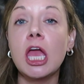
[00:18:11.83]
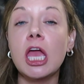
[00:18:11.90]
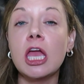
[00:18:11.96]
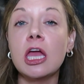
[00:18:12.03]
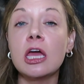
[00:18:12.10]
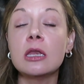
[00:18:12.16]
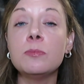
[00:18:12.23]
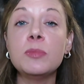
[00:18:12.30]

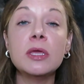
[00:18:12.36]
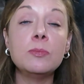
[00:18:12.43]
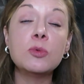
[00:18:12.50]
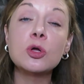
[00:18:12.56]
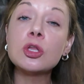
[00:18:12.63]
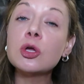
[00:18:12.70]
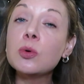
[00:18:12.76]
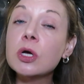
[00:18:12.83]
And
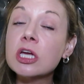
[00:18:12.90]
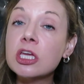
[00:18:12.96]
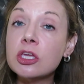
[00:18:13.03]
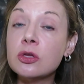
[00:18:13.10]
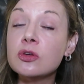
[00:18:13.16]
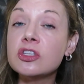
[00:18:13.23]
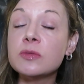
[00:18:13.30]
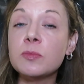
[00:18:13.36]
people who
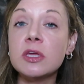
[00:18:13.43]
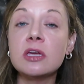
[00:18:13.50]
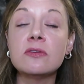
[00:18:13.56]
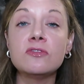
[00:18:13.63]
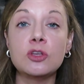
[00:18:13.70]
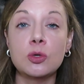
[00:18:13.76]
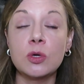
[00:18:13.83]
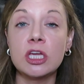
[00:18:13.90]
accuse me
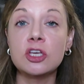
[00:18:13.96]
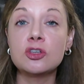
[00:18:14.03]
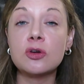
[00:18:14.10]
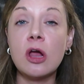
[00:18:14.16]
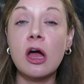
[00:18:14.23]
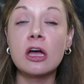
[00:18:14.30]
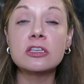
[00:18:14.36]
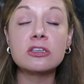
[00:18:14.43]
of doing
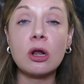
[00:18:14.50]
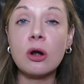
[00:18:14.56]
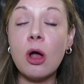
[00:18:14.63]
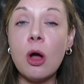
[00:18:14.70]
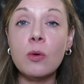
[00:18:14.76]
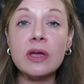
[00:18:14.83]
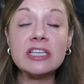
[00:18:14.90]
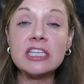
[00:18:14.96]
drugs are
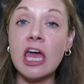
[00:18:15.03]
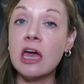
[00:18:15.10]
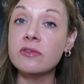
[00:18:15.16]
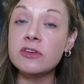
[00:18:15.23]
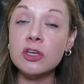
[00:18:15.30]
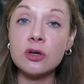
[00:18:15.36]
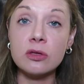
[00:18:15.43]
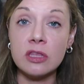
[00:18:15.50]
always
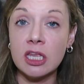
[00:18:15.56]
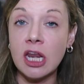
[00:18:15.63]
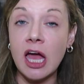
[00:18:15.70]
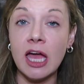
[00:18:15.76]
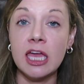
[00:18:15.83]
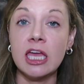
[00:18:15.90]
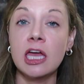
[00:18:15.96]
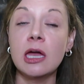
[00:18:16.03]
heavier than
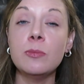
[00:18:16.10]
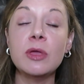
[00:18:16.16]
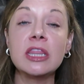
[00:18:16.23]
I am,